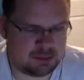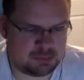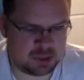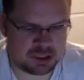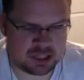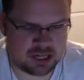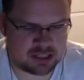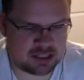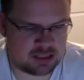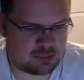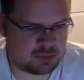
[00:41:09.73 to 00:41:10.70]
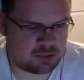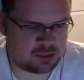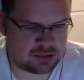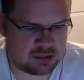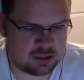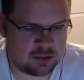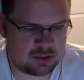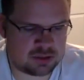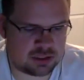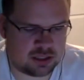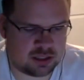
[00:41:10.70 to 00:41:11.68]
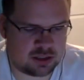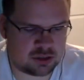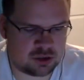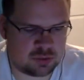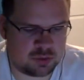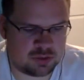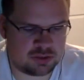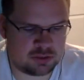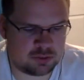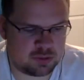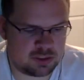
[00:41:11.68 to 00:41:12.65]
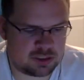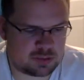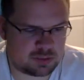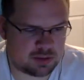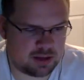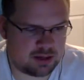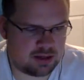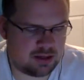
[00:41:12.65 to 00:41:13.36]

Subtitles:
Projected pretty close. 2.2 point spread.